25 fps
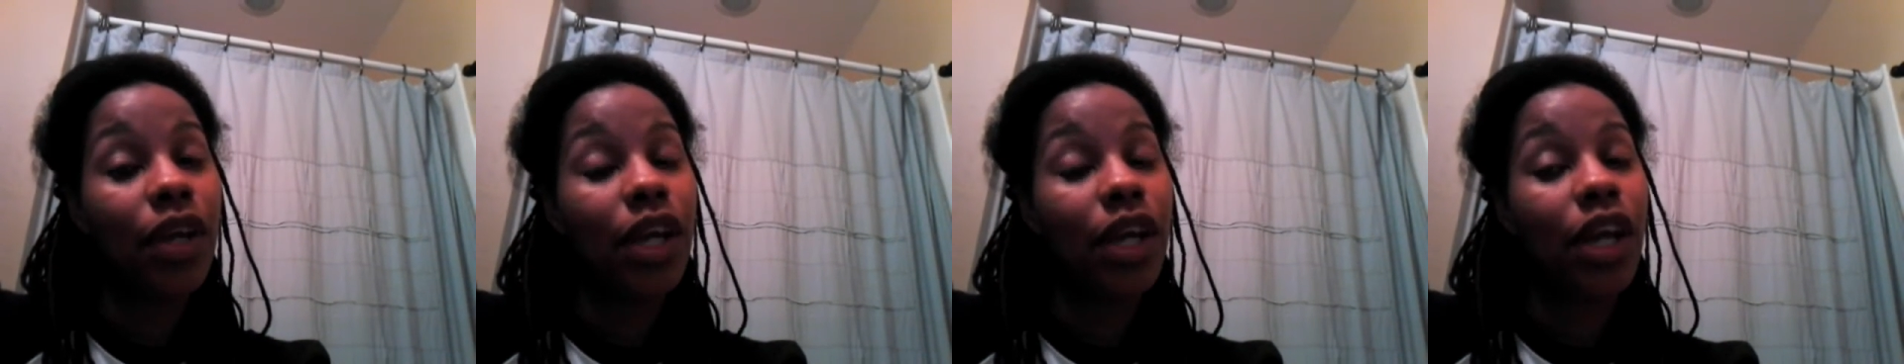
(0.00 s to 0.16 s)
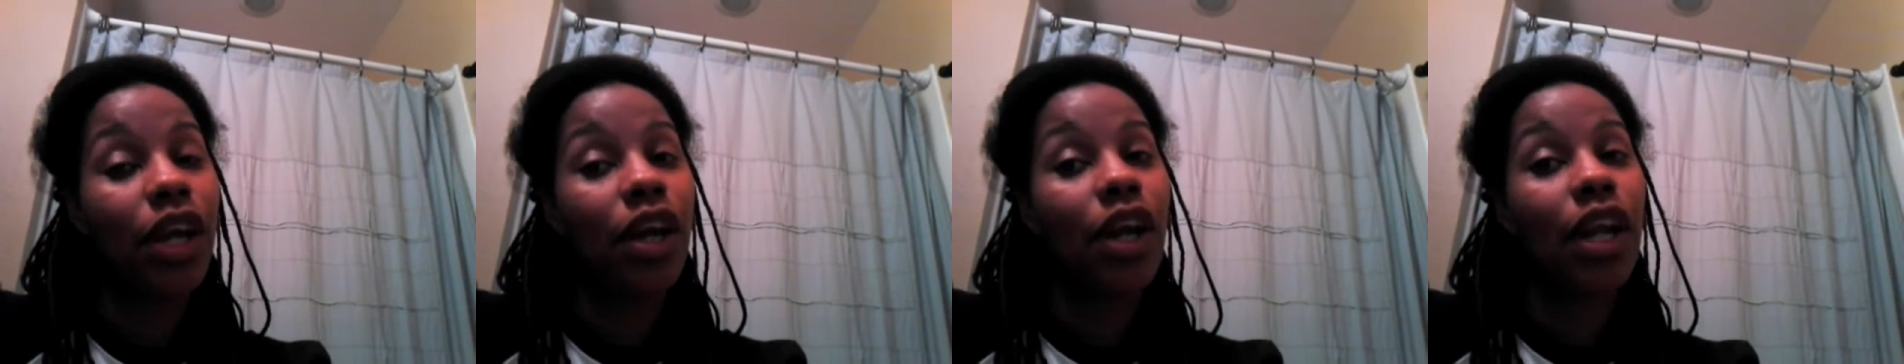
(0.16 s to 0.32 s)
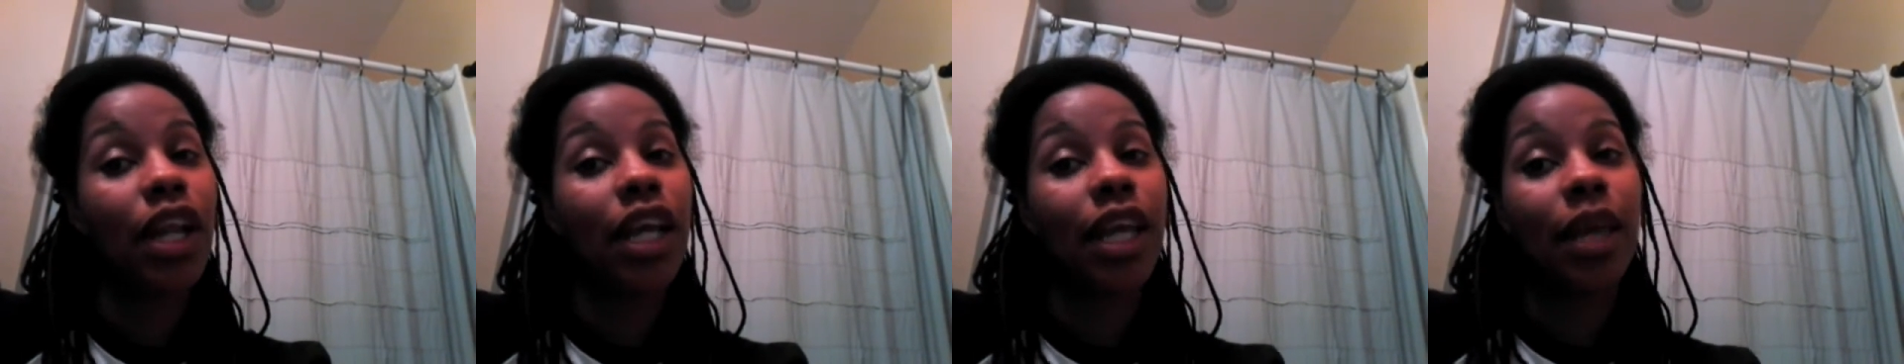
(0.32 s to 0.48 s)

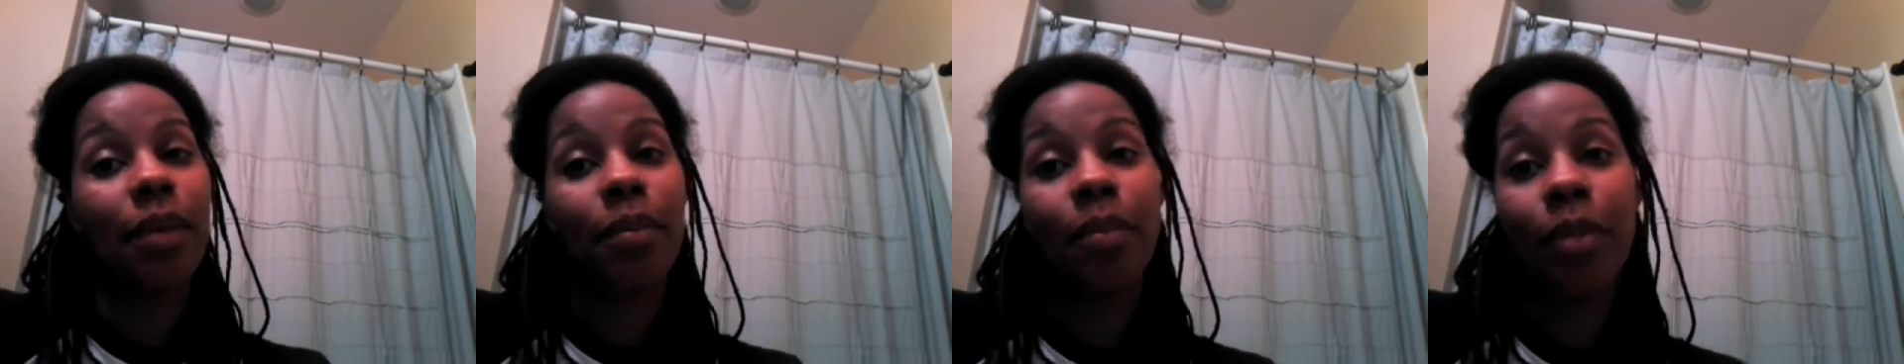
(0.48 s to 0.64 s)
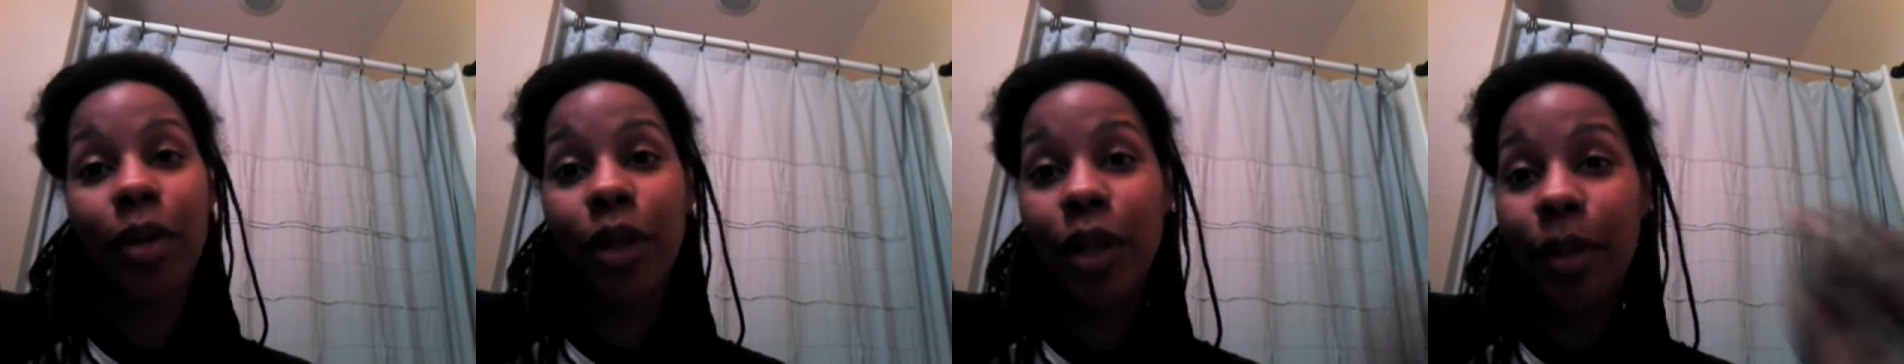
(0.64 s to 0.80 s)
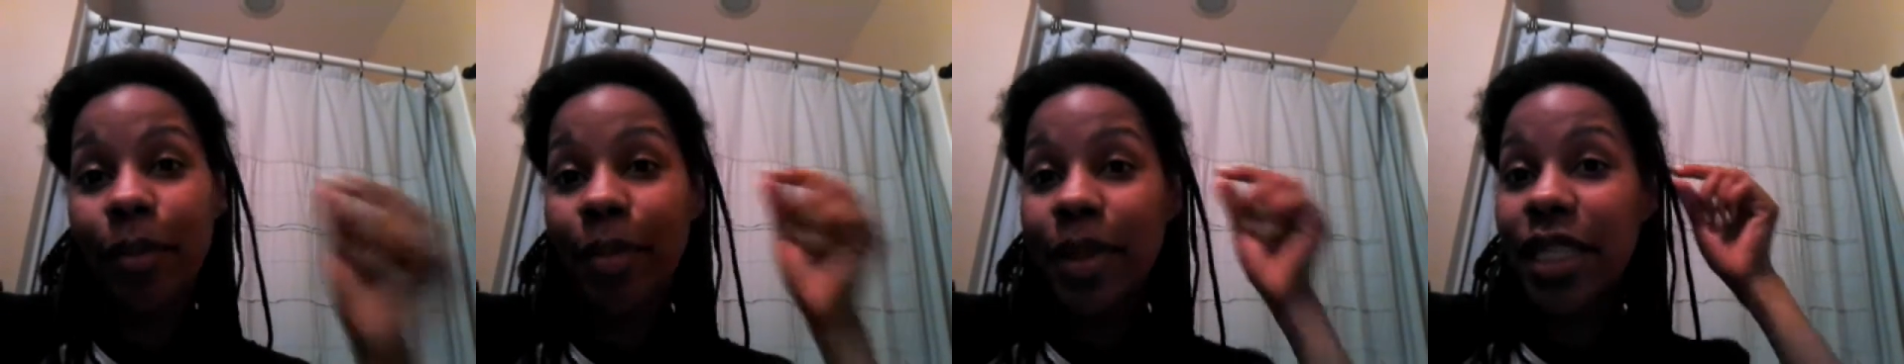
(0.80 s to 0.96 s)
hair and it can
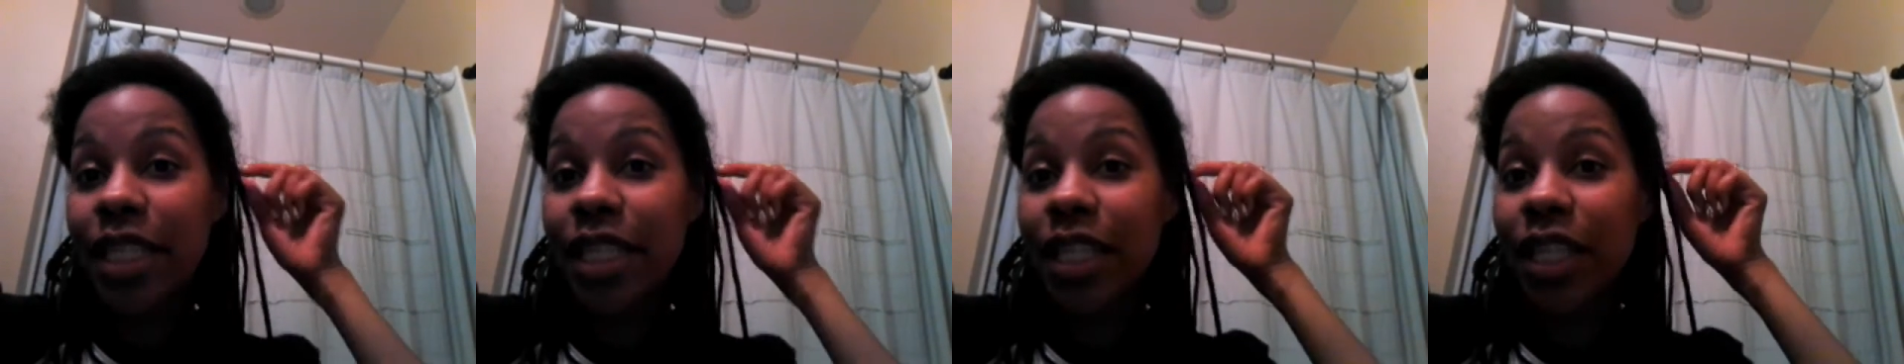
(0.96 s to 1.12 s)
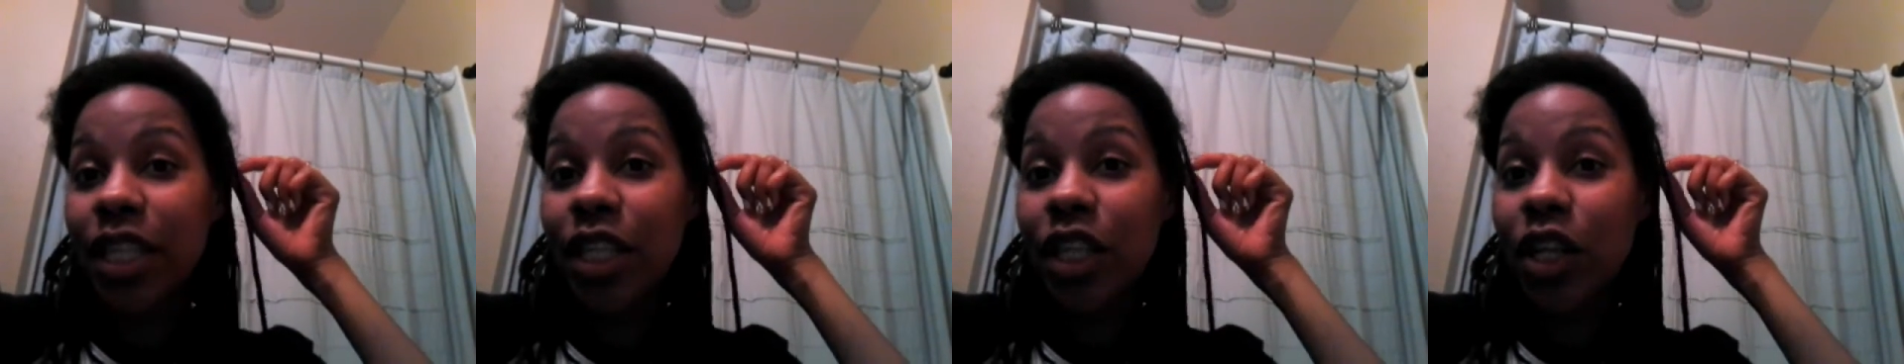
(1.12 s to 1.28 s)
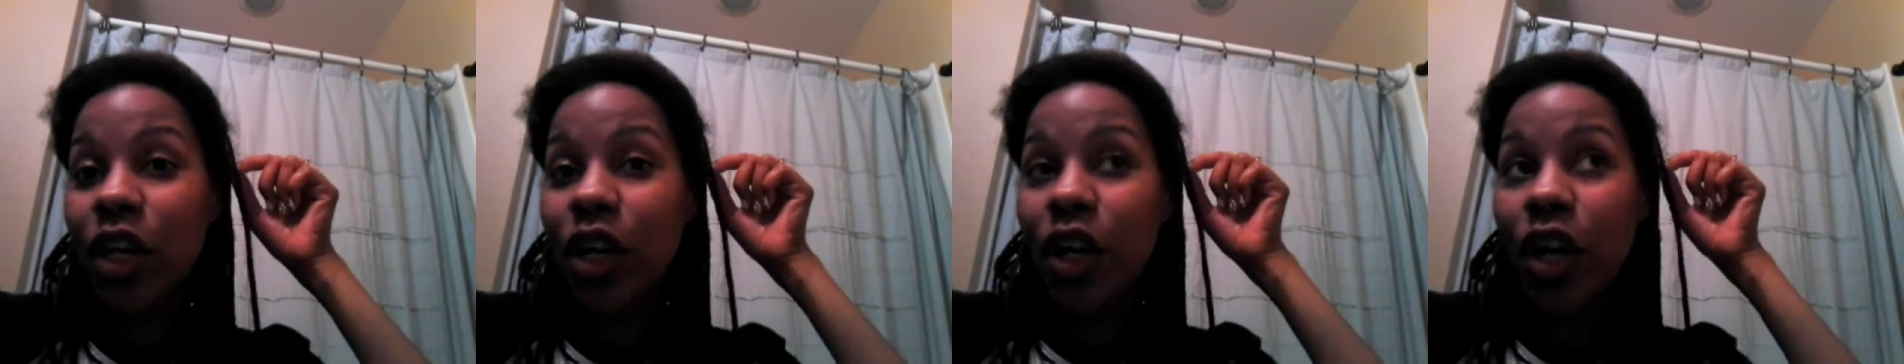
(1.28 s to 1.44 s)
pull a piece of
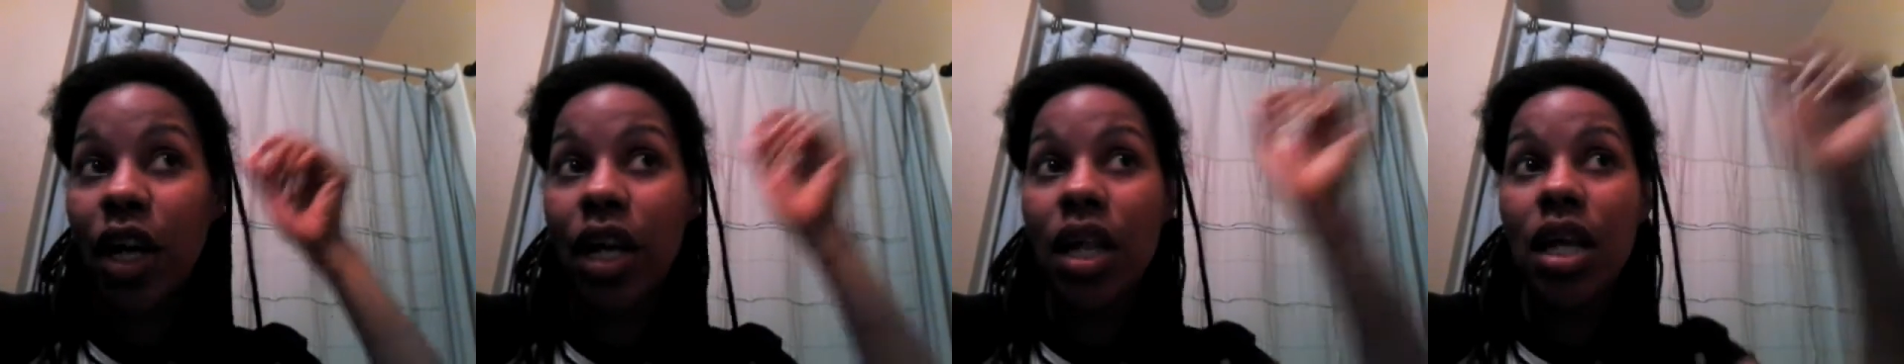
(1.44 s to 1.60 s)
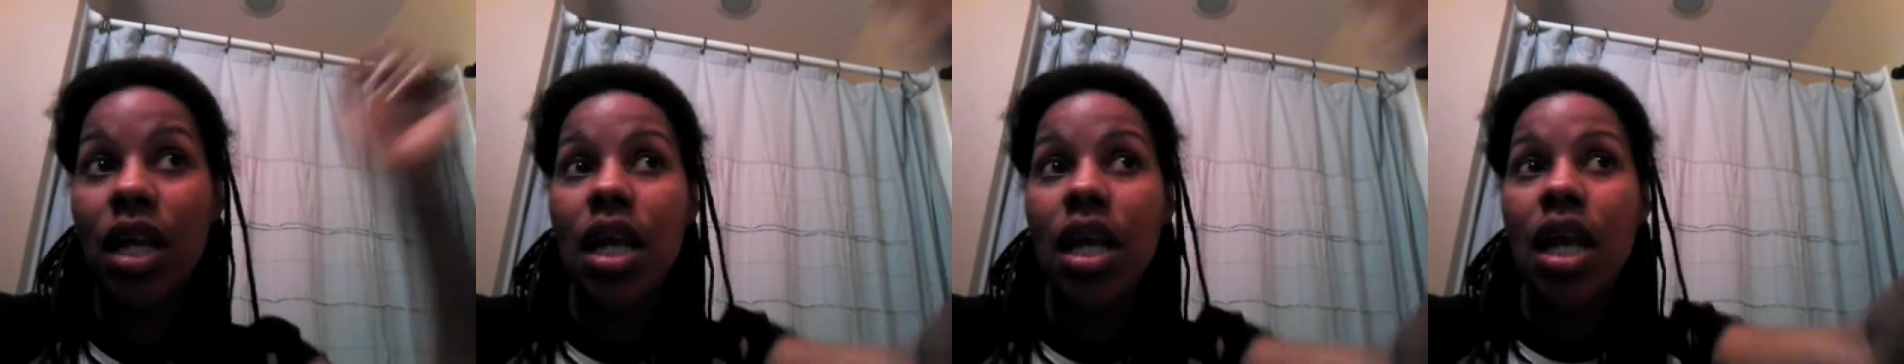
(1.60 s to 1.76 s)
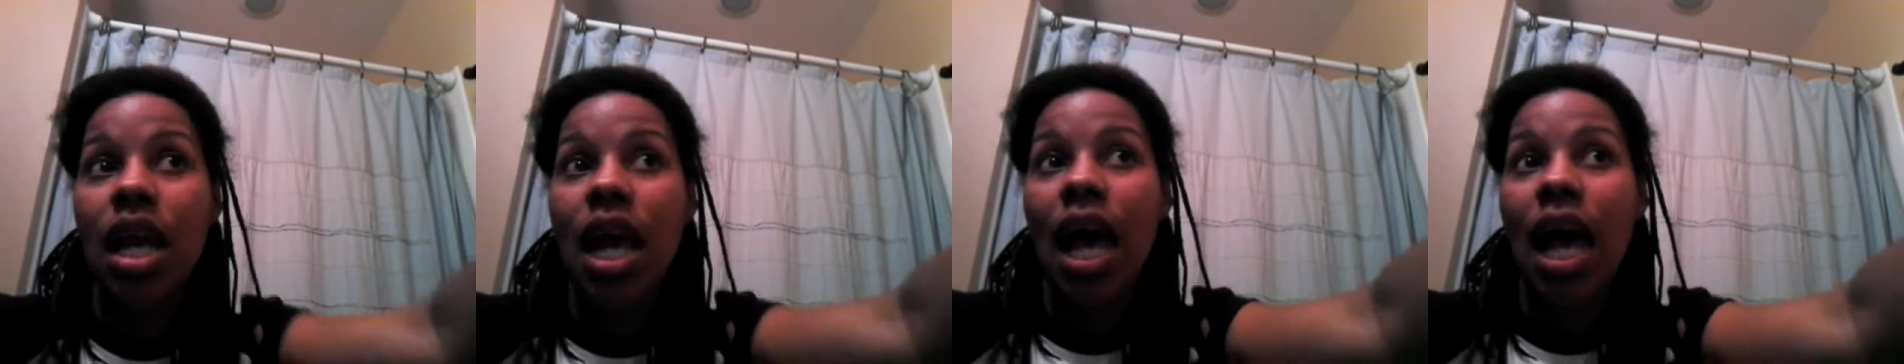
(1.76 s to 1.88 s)
the yarn